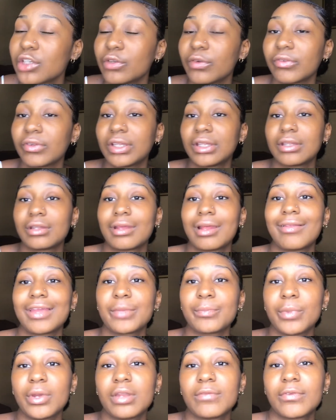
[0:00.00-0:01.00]
Don't forget to hit that
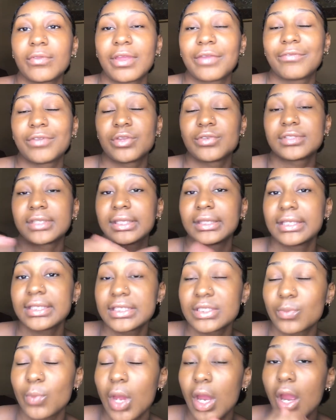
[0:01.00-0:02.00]
like button if you like videos like
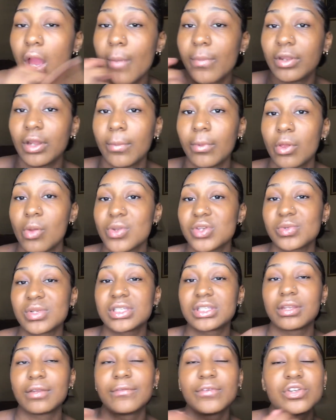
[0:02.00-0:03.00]
this one. Comment down below what you want to
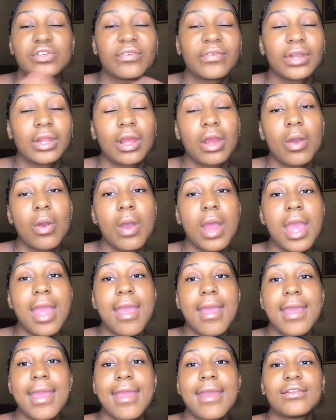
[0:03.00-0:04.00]
see in a future video,
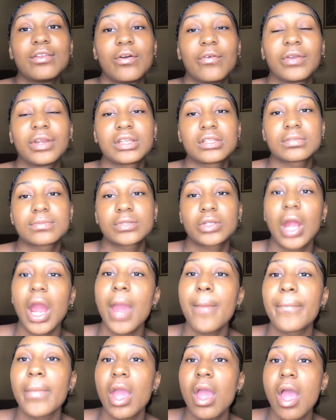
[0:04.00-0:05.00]
and don't forget to
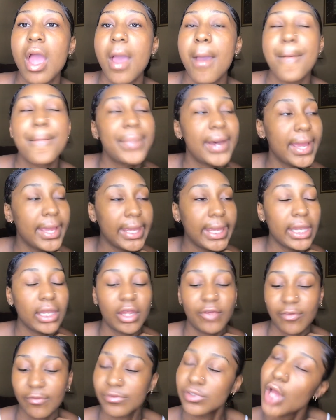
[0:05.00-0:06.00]
subscribe. But
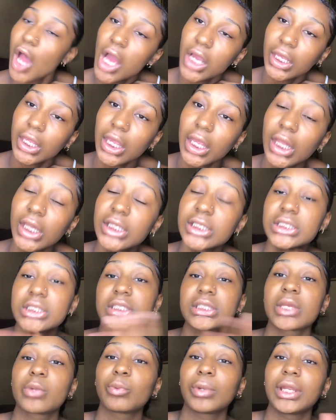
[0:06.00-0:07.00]
enough of talking, let's
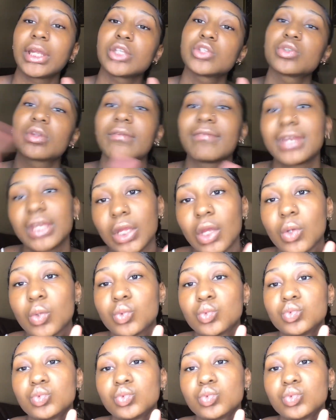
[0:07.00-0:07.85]
just get right into the video.